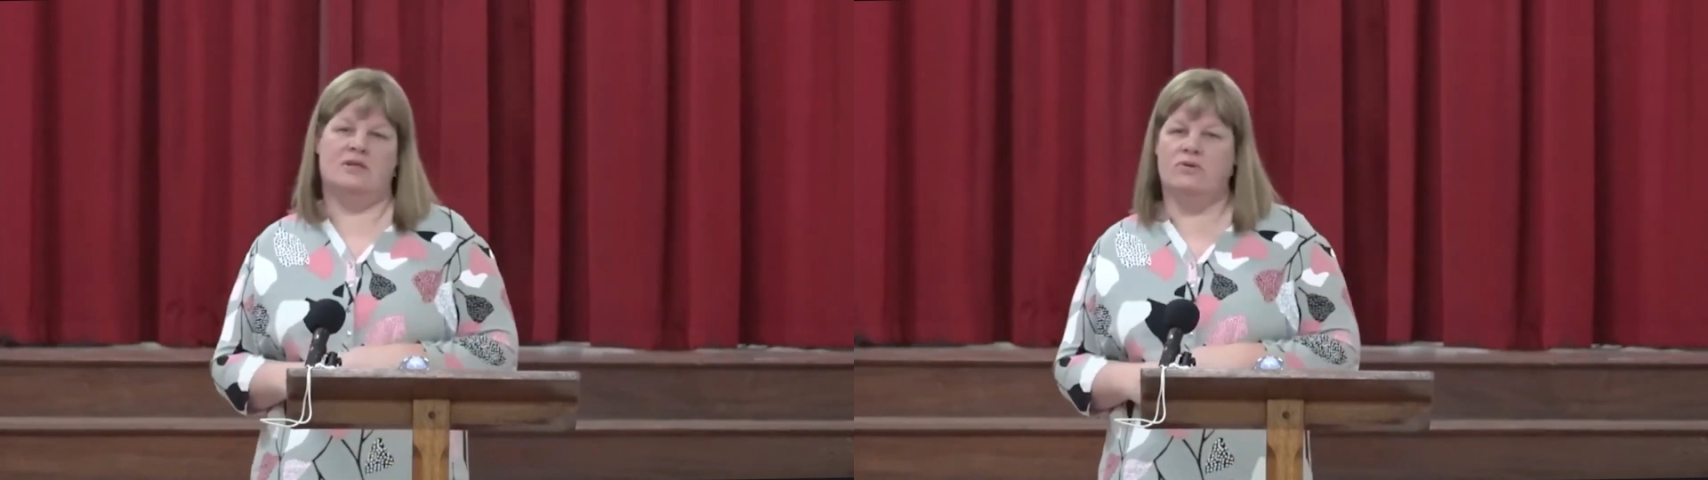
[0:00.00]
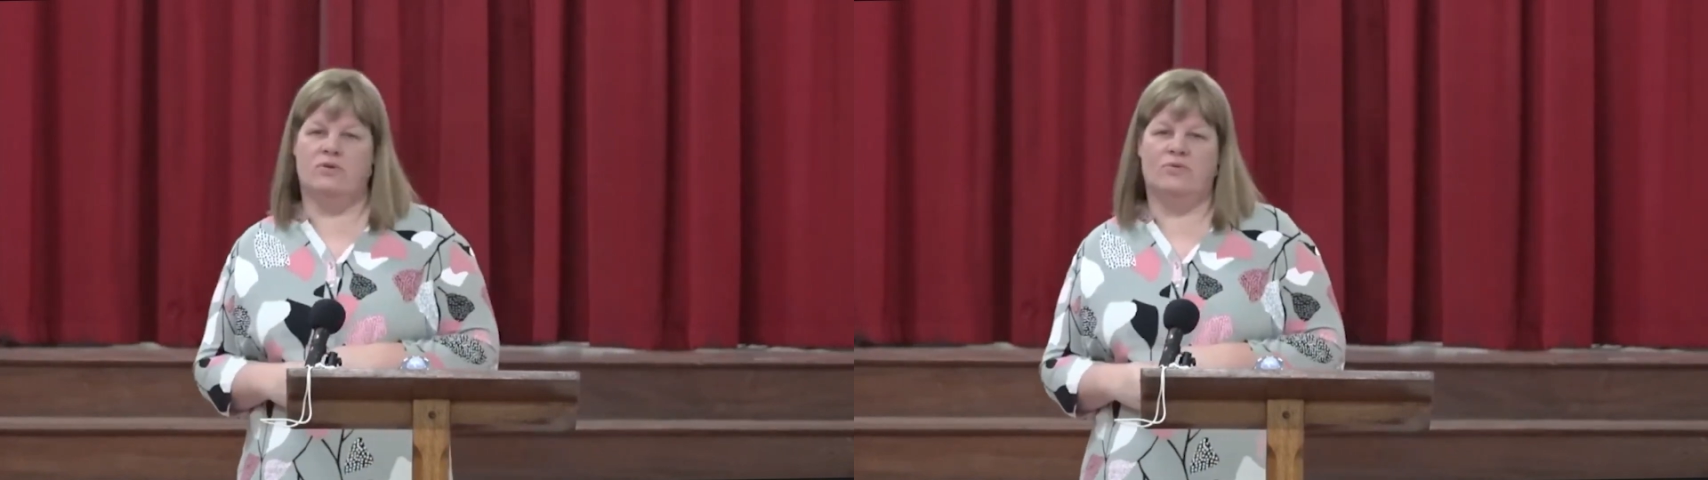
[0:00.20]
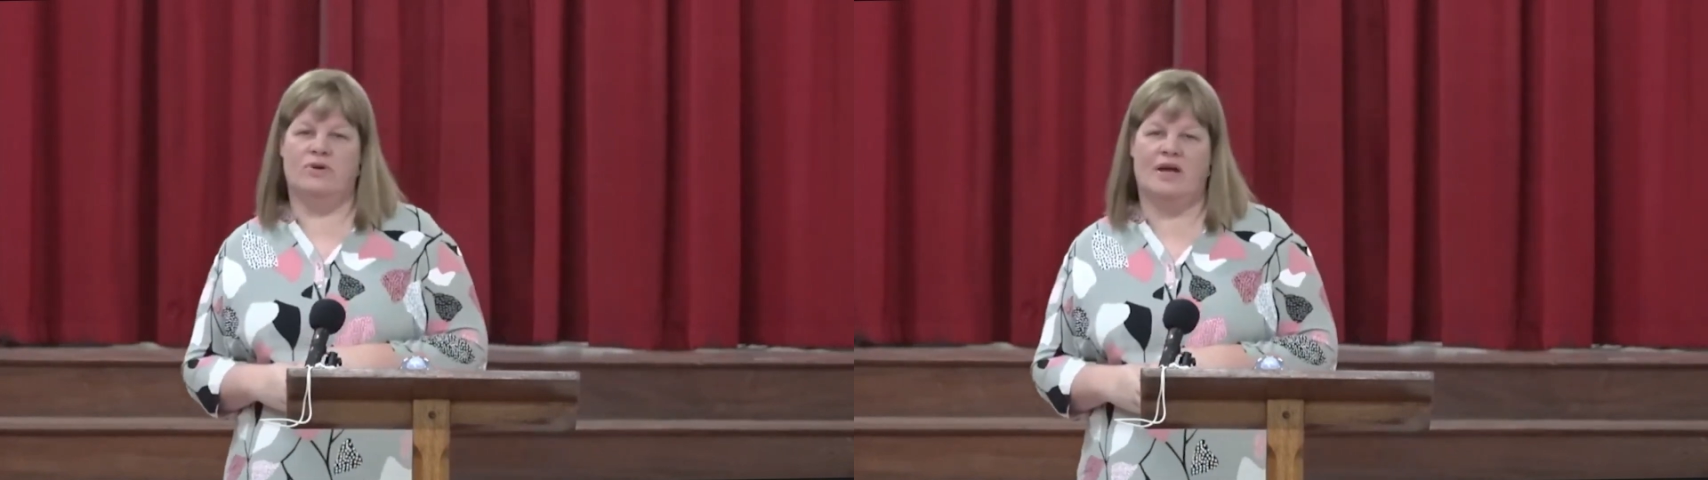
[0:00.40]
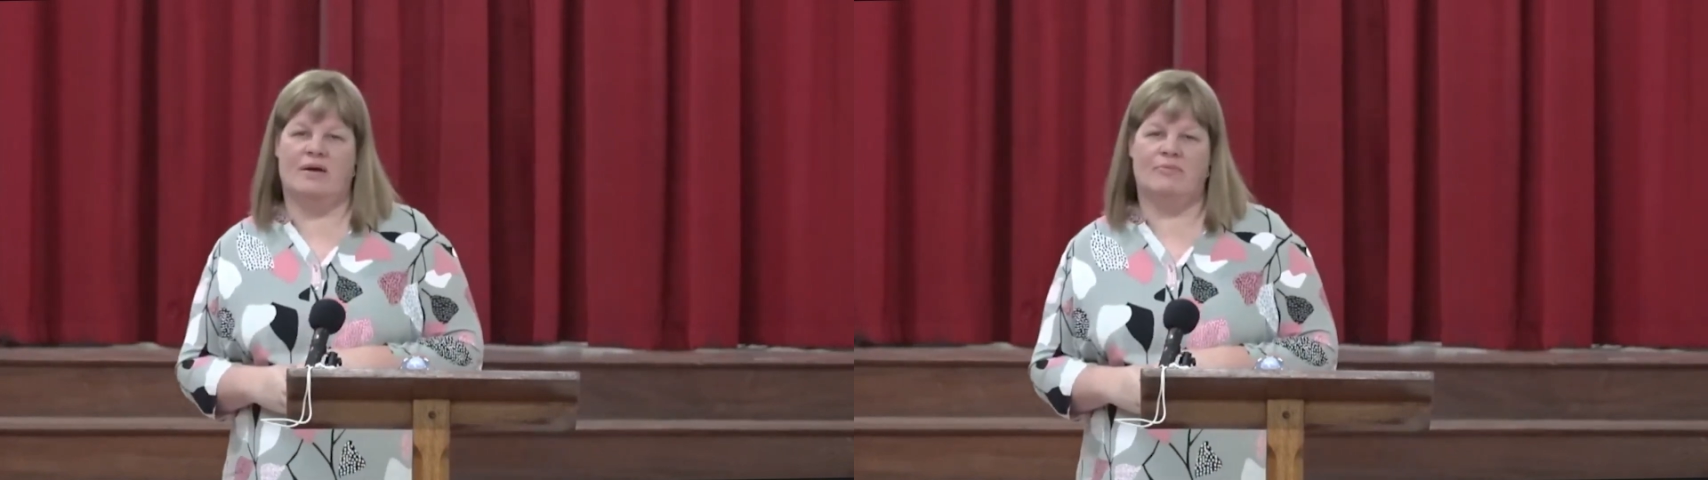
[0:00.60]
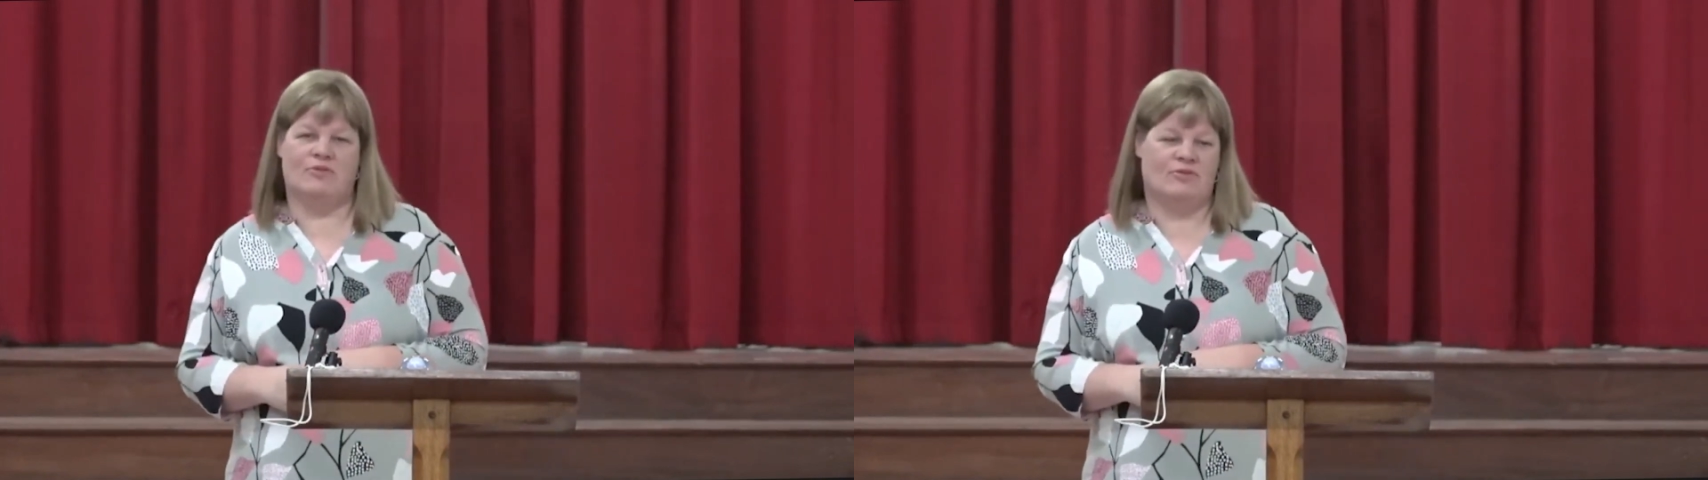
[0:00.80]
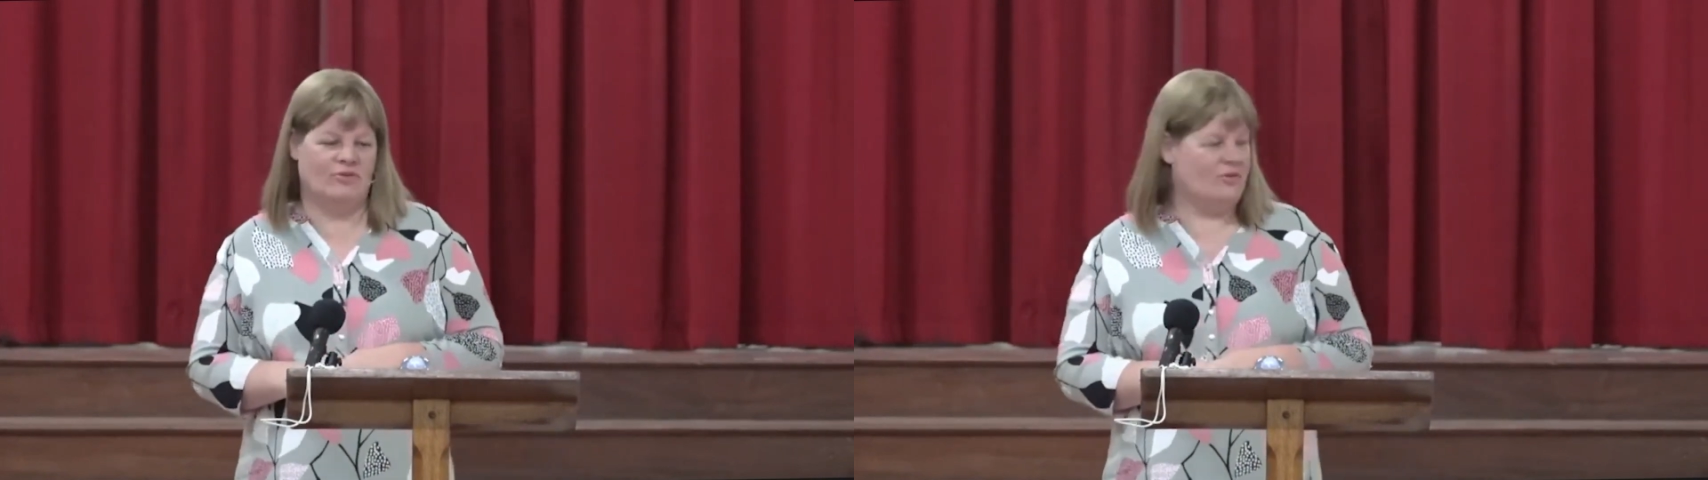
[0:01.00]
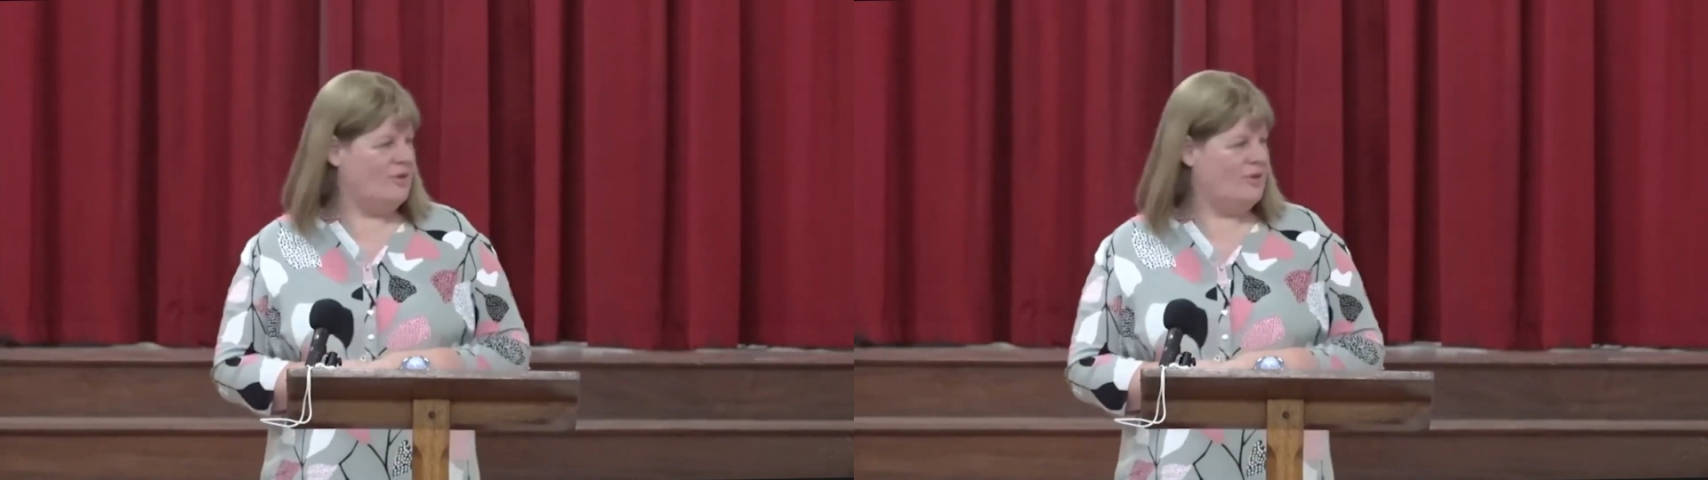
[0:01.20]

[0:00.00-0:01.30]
the Lord will come through